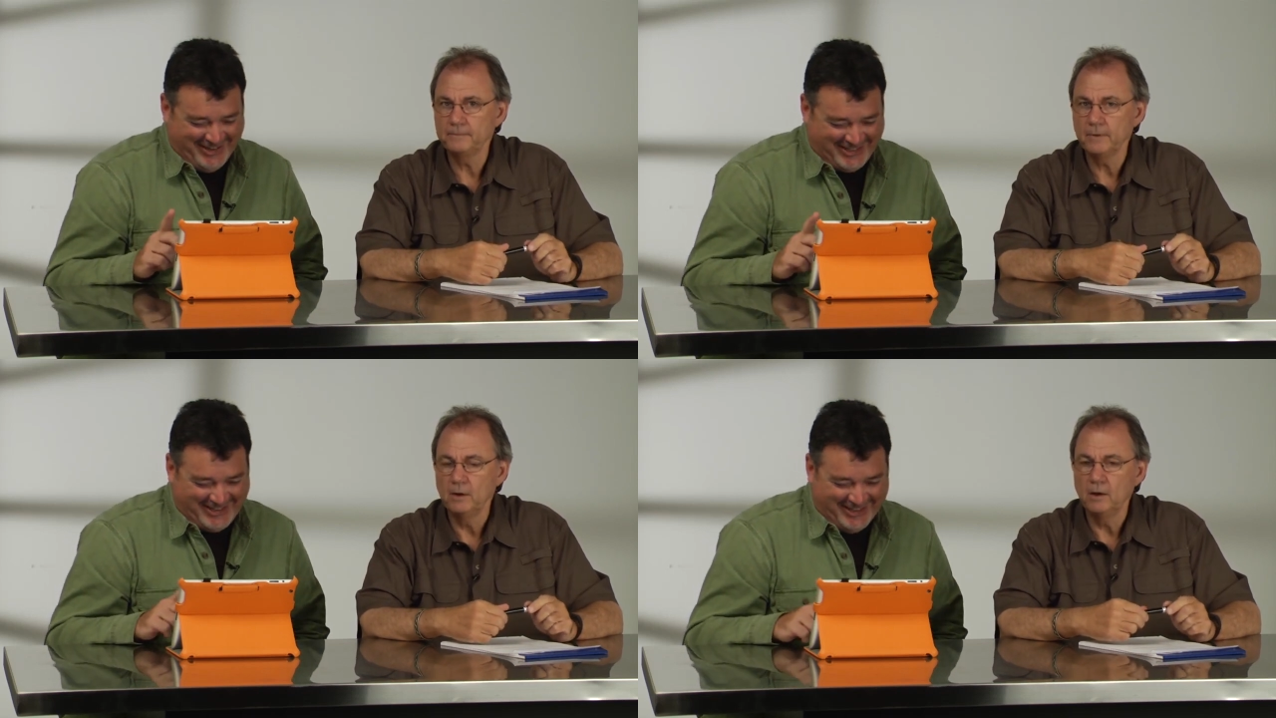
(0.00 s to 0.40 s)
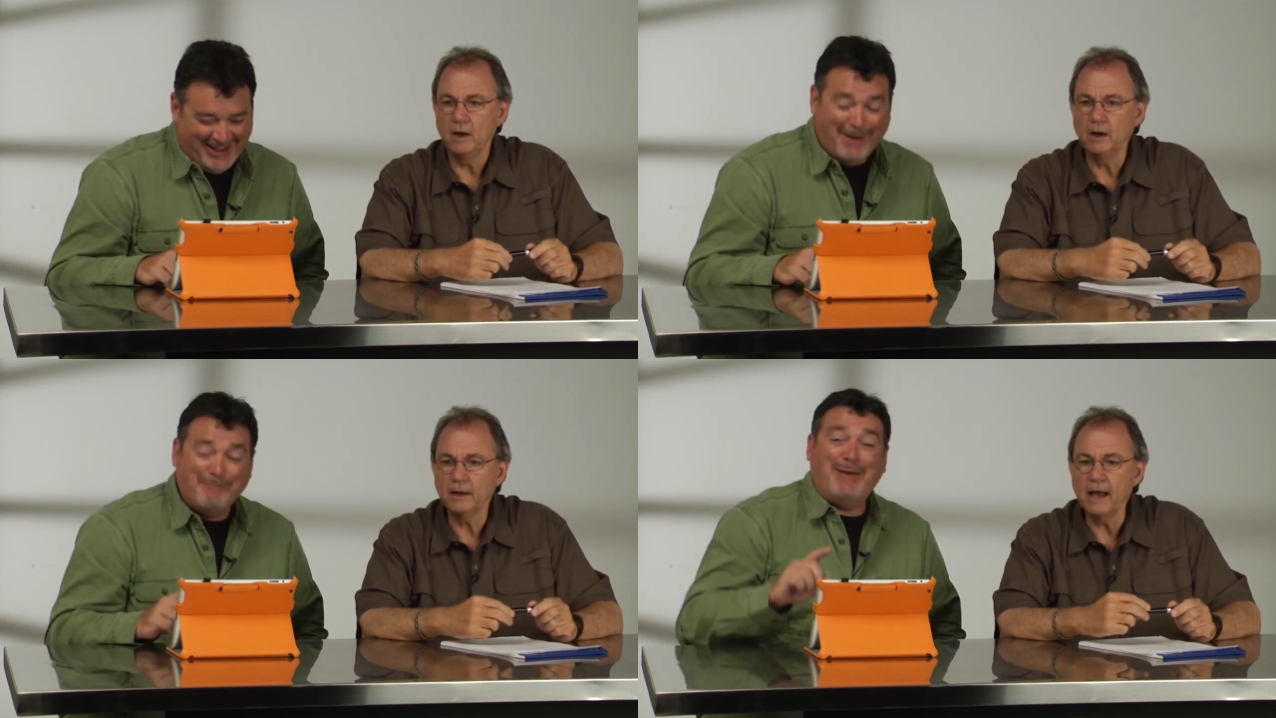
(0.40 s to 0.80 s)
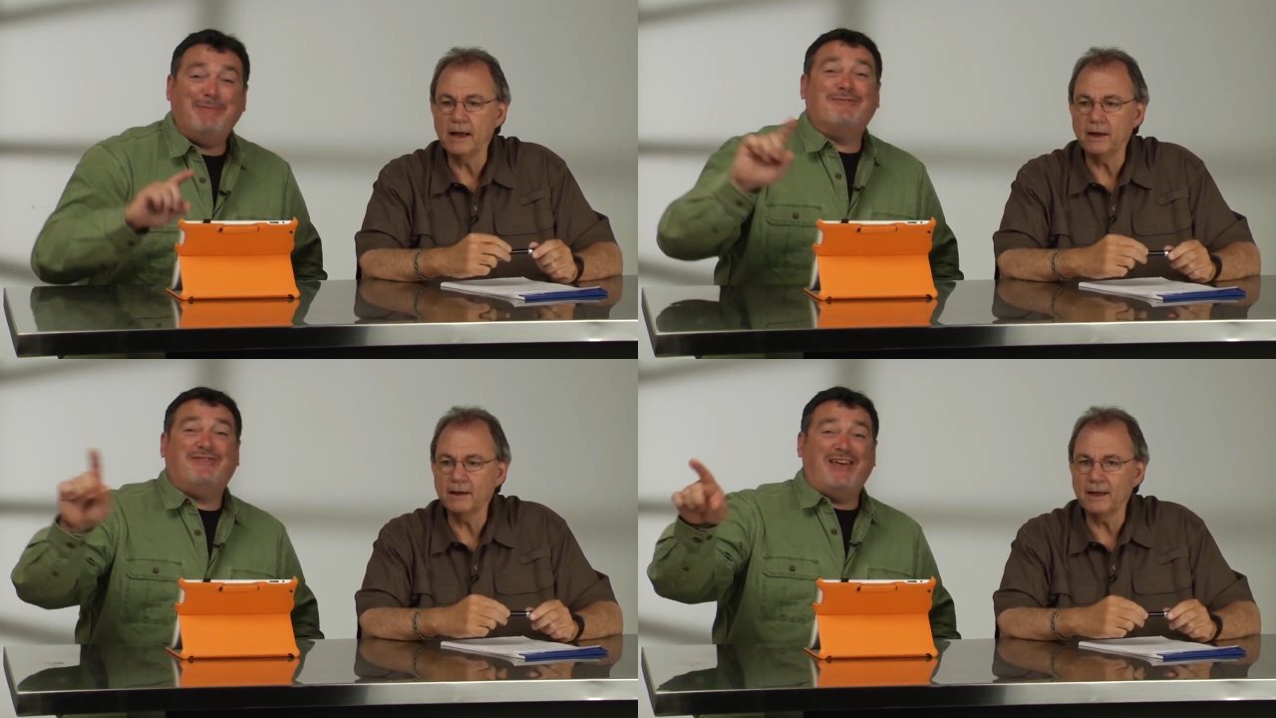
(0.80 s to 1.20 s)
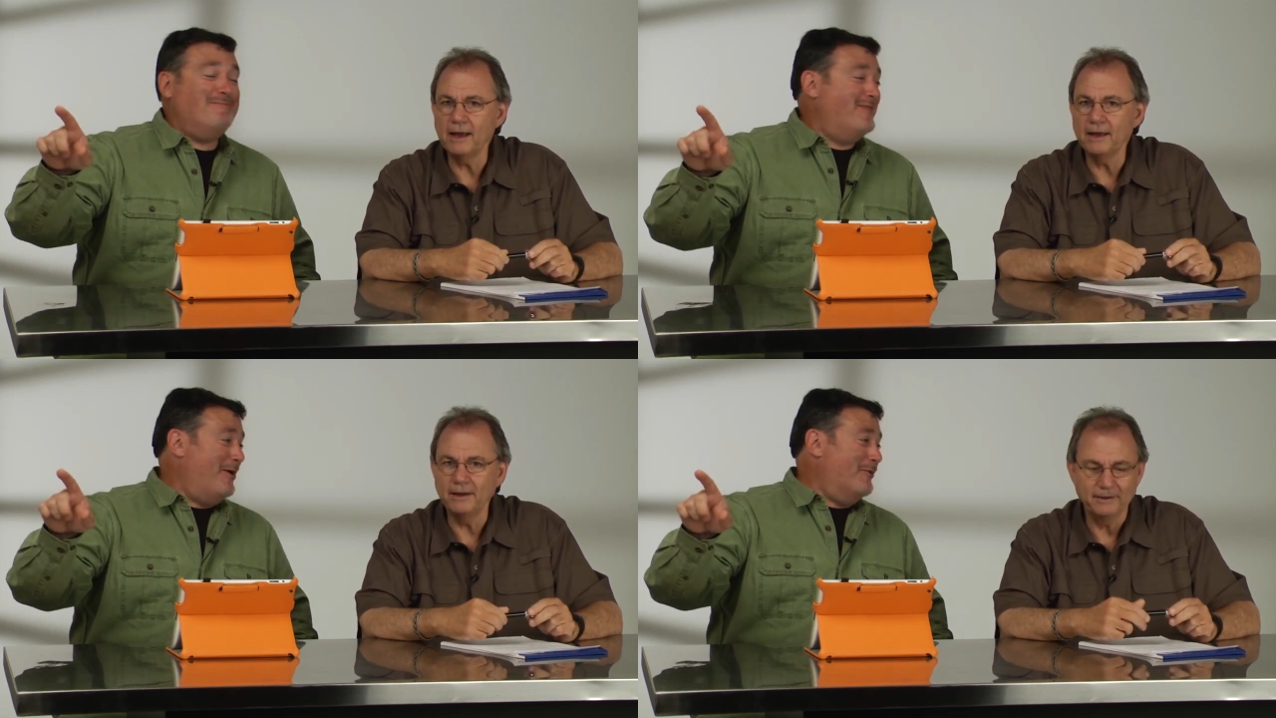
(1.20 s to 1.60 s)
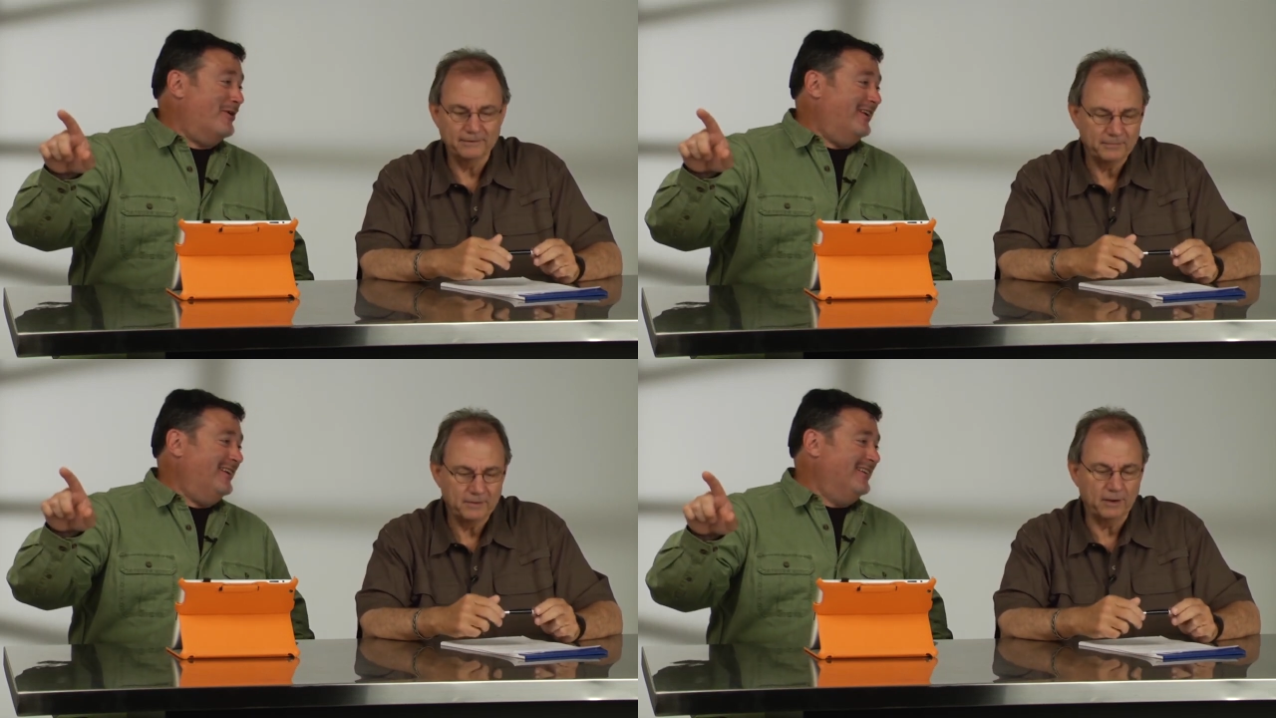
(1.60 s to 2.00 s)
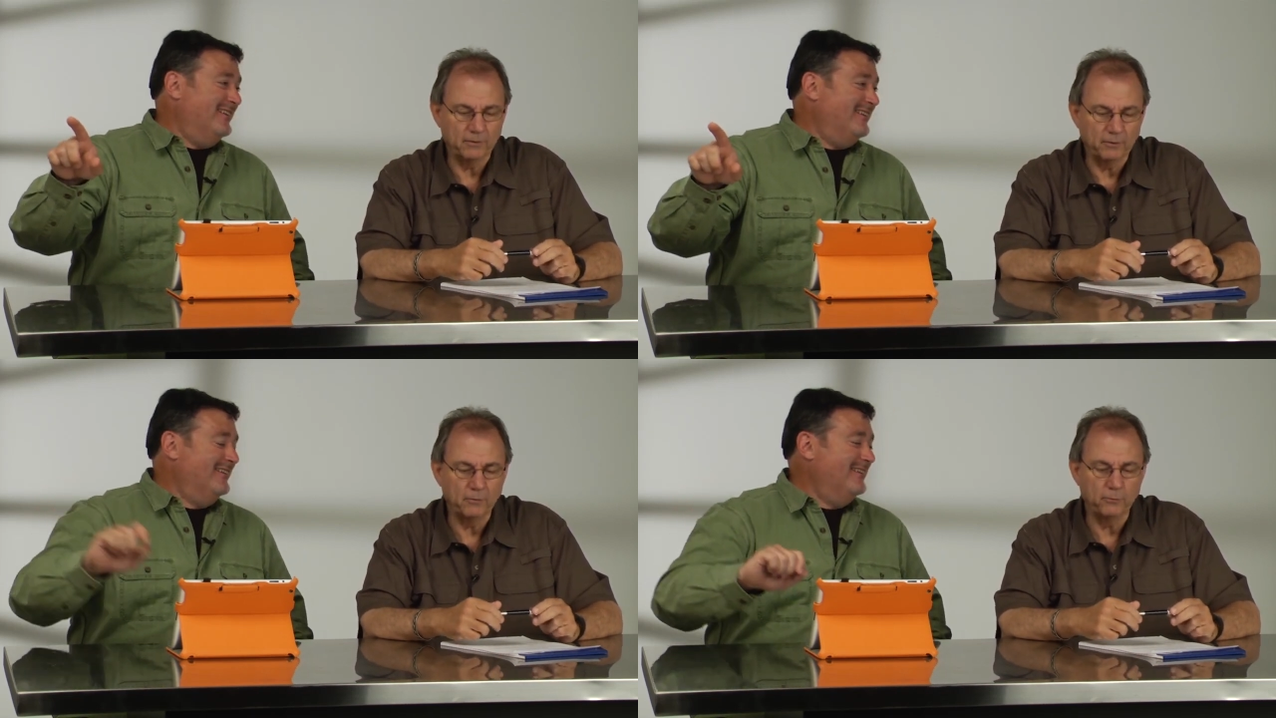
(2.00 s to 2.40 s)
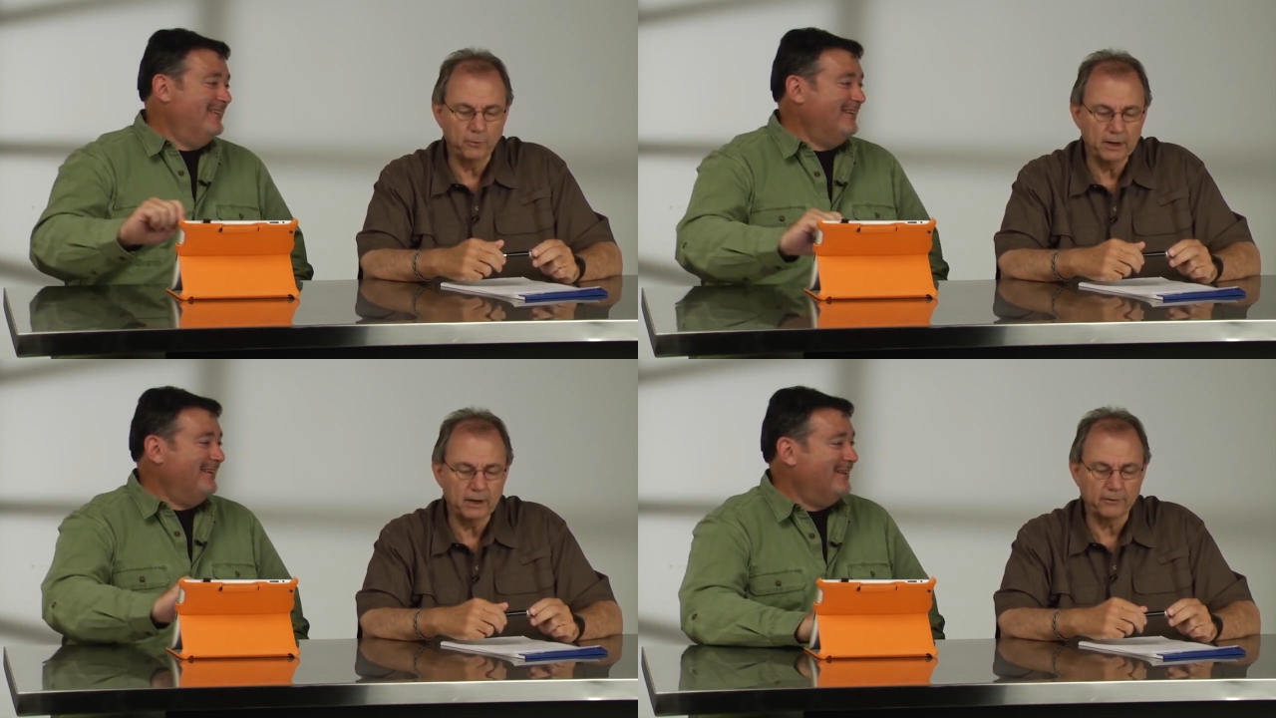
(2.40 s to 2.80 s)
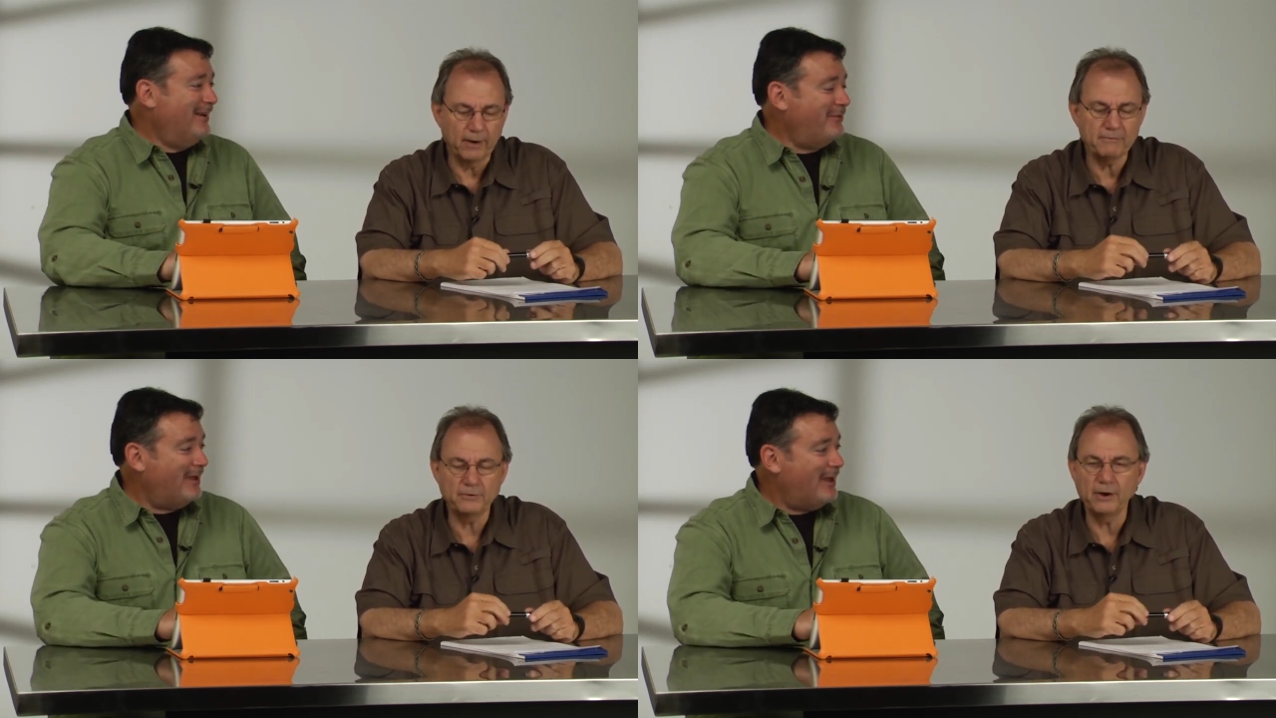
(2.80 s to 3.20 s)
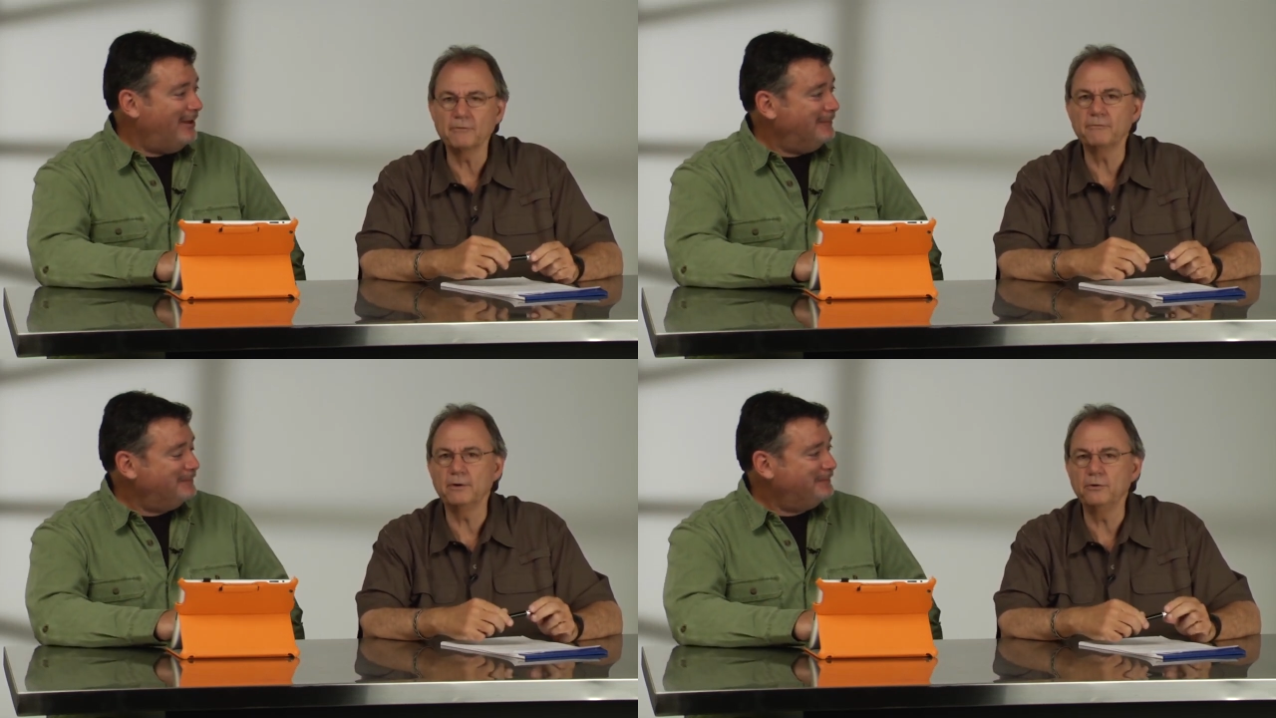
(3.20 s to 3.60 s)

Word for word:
Speaker 1: interested. Guy, Maybe of them guy, they uh, would.
Speaker 2: A, a, really great photographer guy.